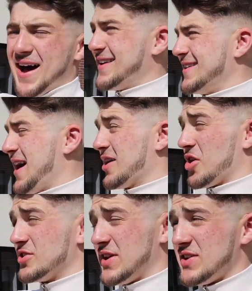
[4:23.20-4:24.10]
And yeah,
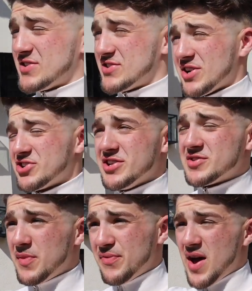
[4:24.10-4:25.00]
got a decent session in,
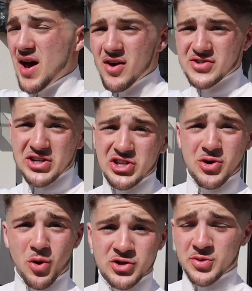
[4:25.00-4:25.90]
to be fair. I was actually
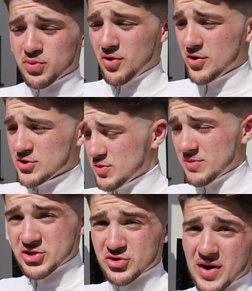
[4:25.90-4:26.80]
quite surprised with
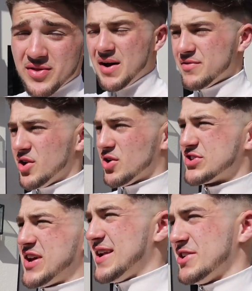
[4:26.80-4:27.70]
my strength. Haven't
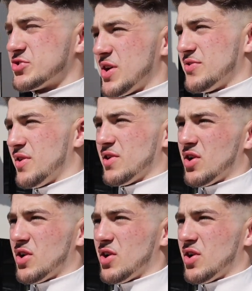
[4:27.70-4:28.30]
lost any strength over